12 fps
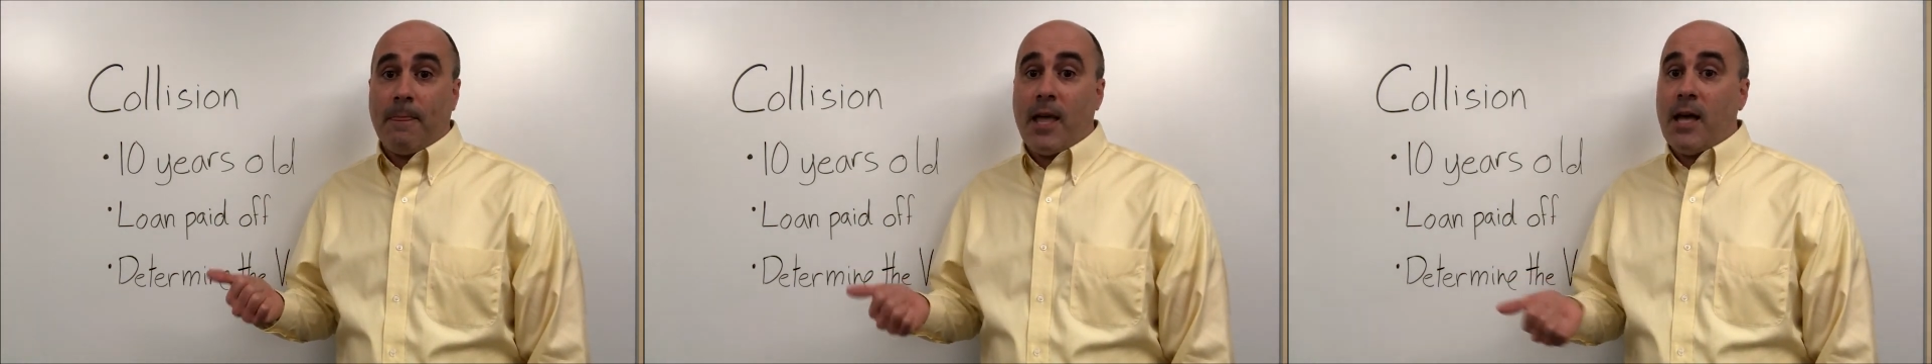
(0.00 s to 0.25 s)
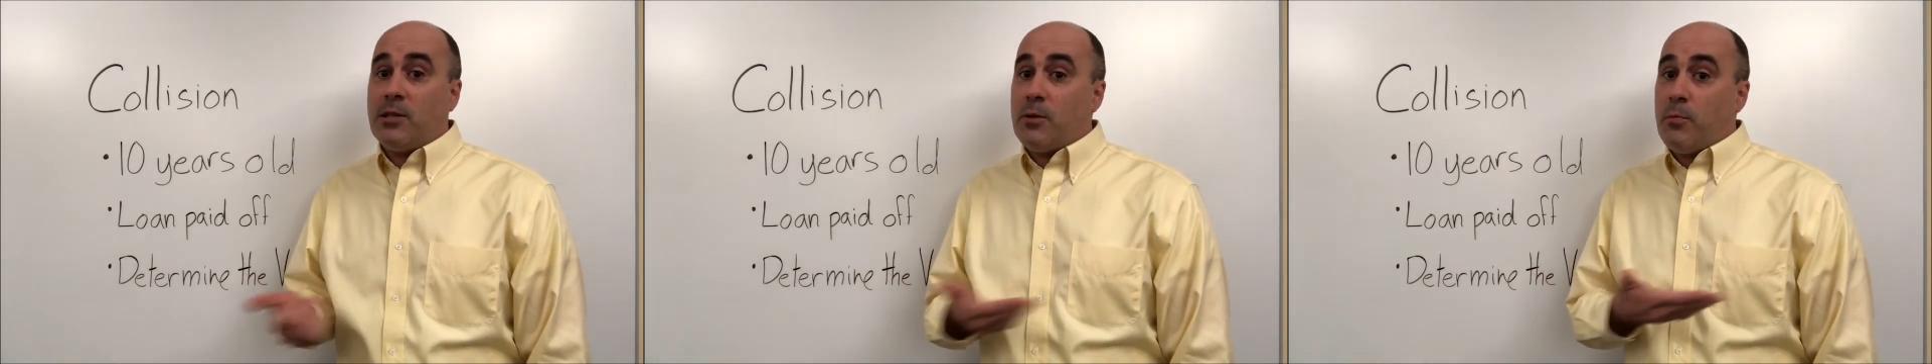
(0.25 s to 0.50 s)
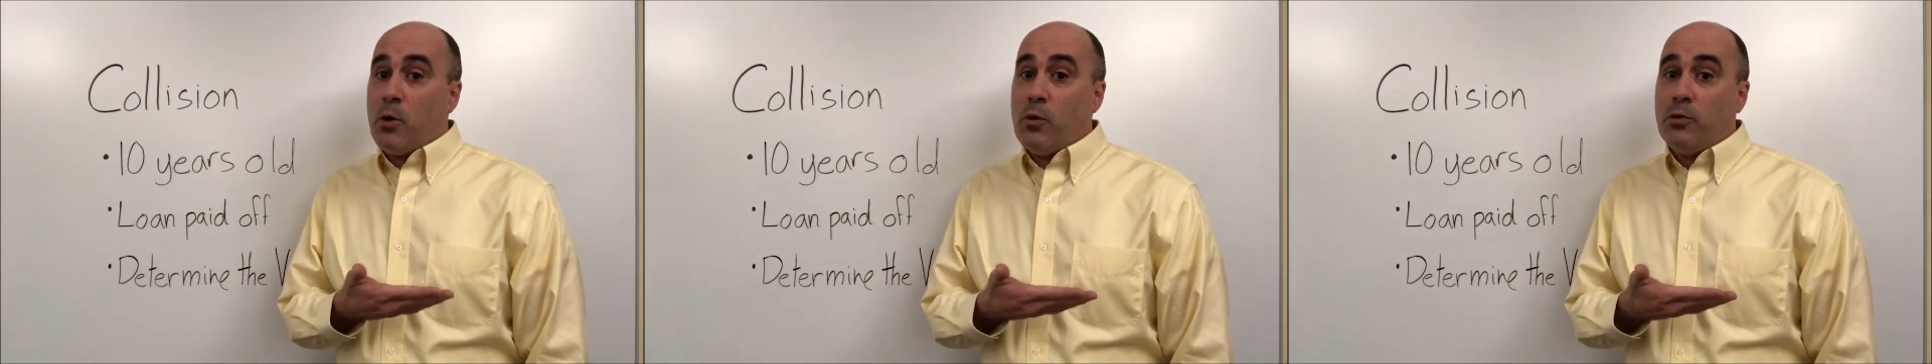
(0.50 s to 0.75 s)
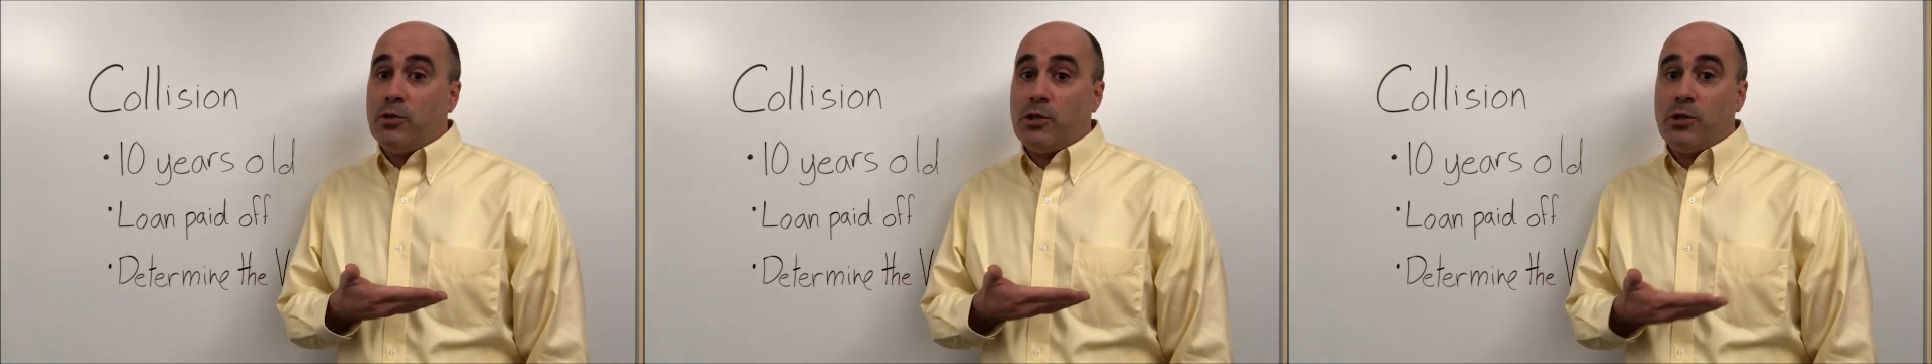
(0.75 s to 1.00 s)
as
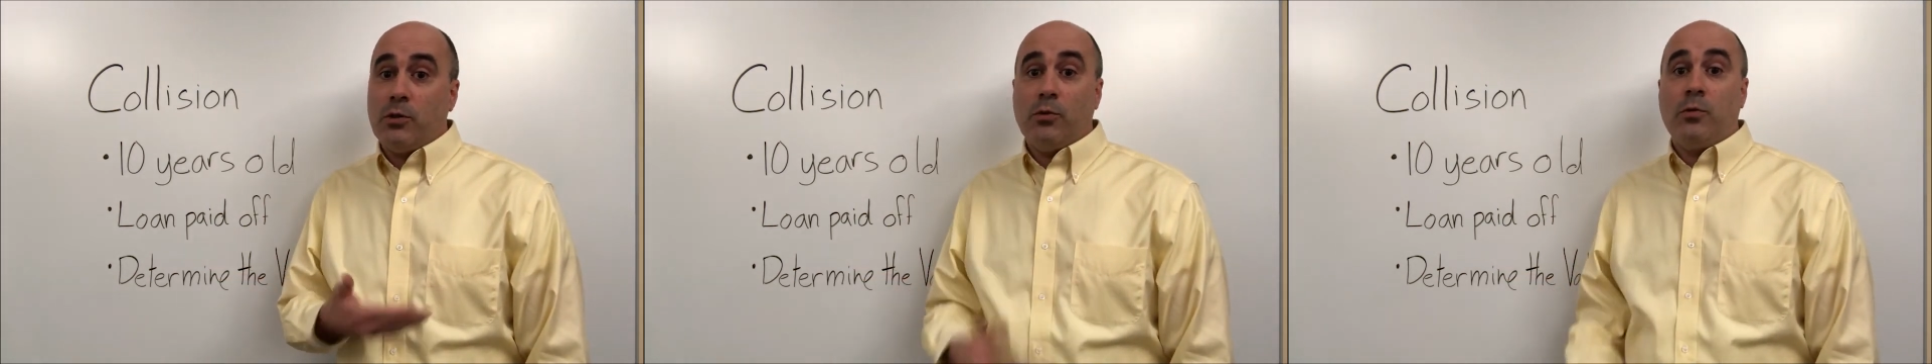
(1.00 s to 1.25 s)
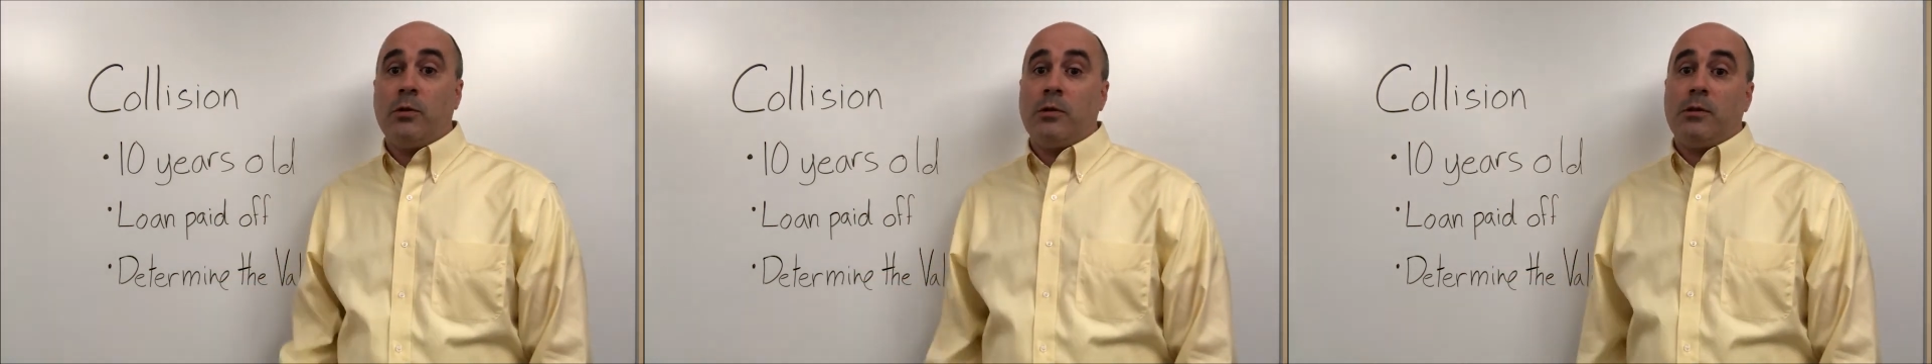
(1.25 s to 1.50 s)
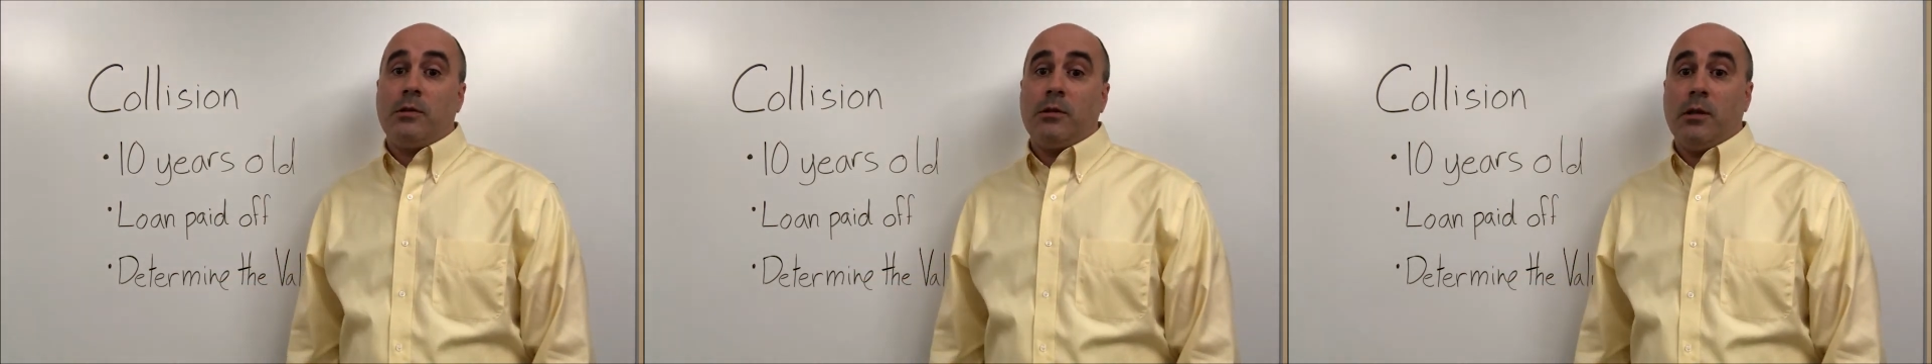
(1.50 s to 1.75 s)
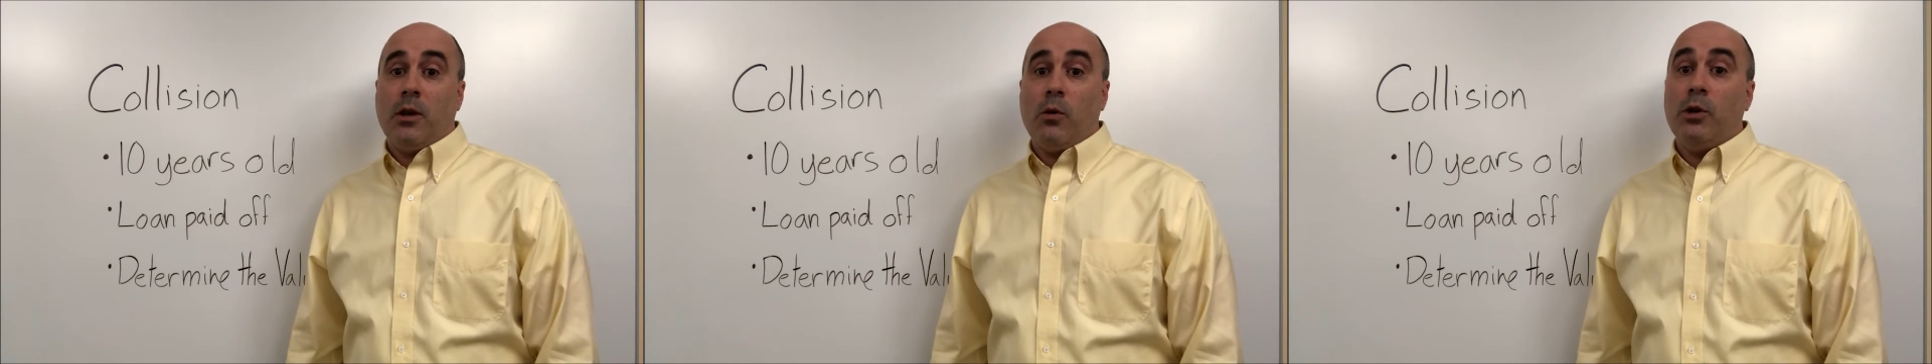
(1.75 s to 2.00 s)
opposed to,
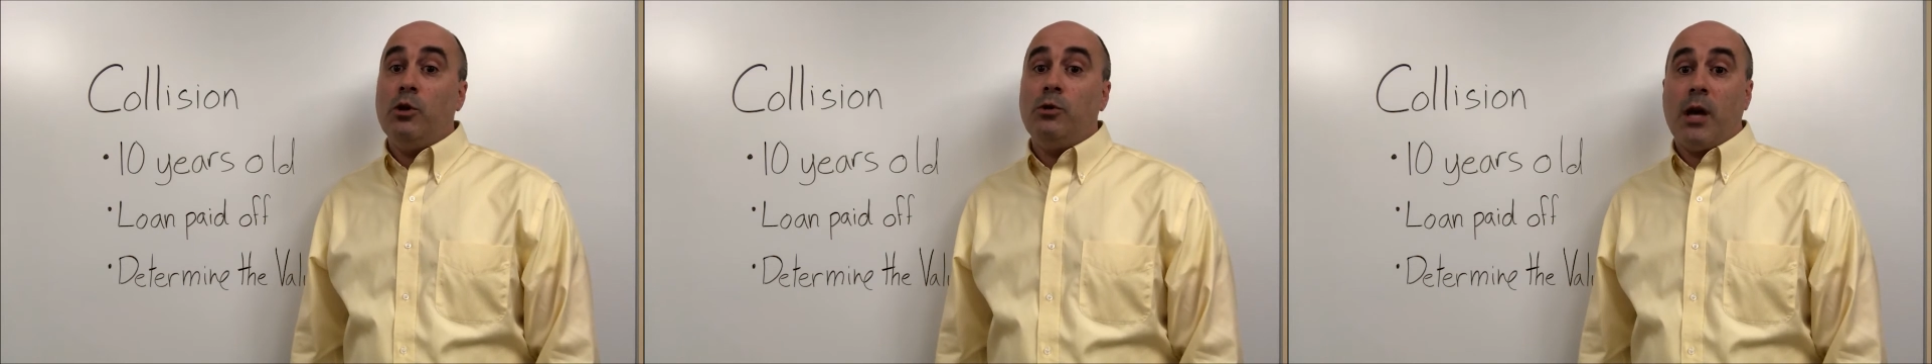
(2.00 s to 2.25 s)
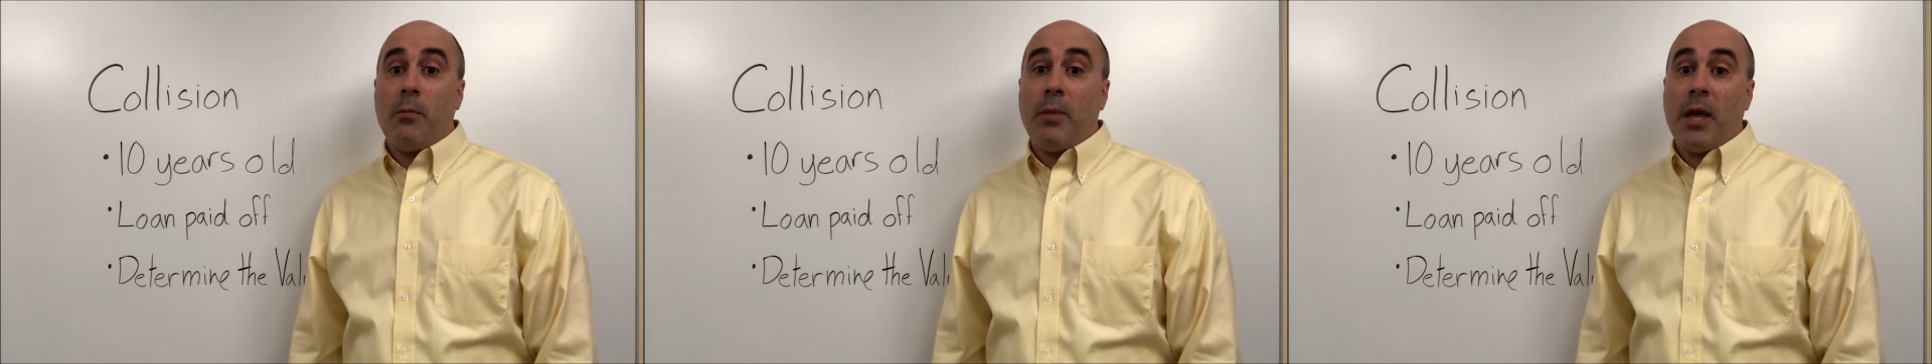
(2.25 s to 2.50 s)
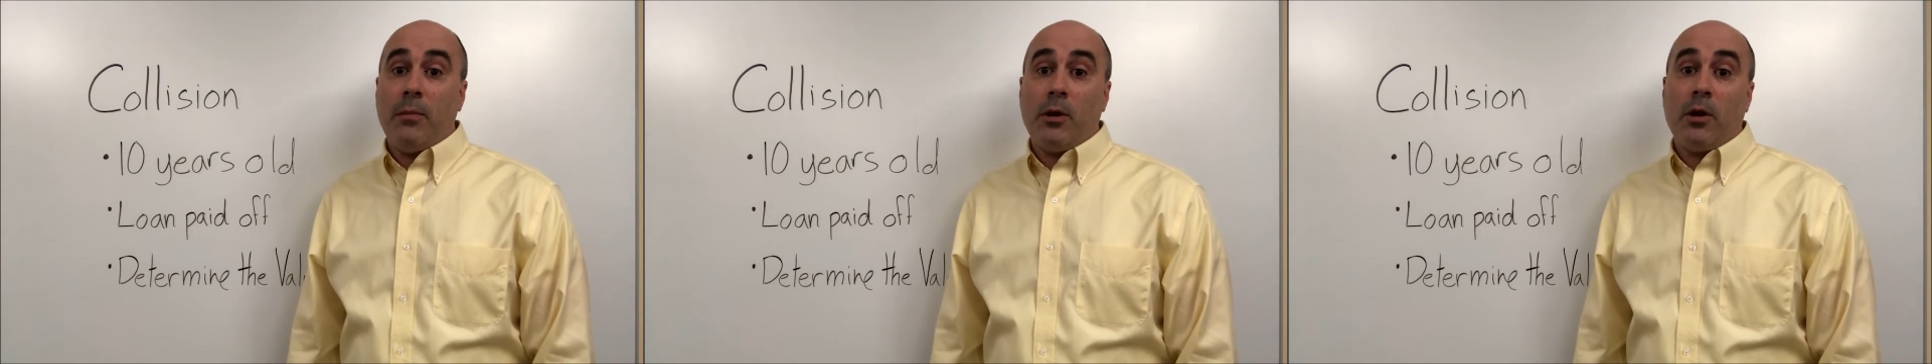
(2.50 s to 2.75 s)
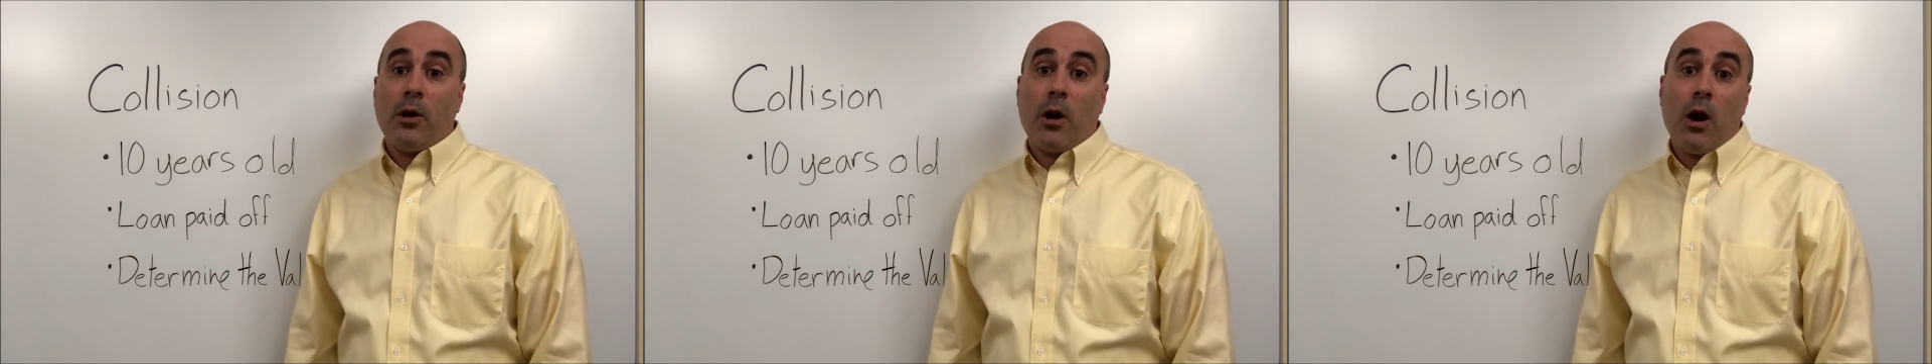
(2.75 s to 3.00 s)
a new down payment
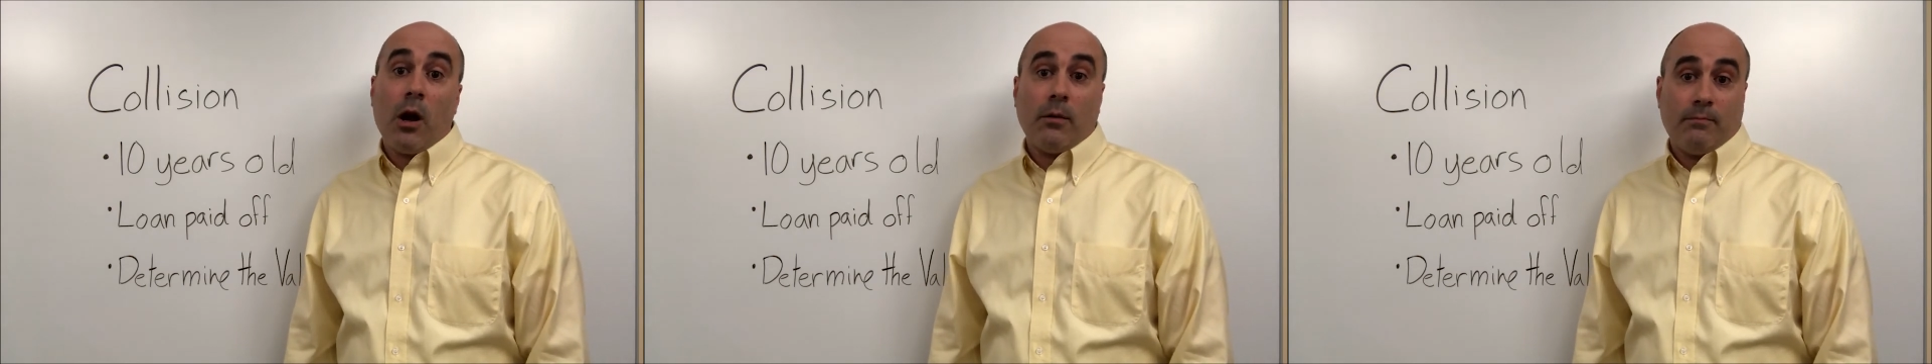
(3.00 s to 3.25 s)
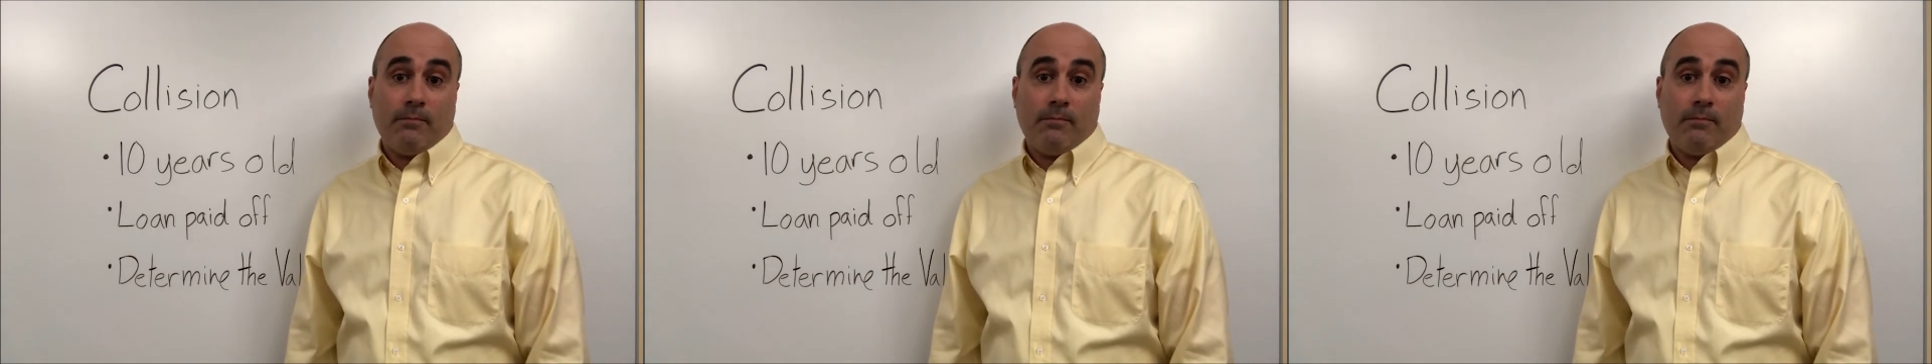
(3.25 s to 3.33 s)
on a car.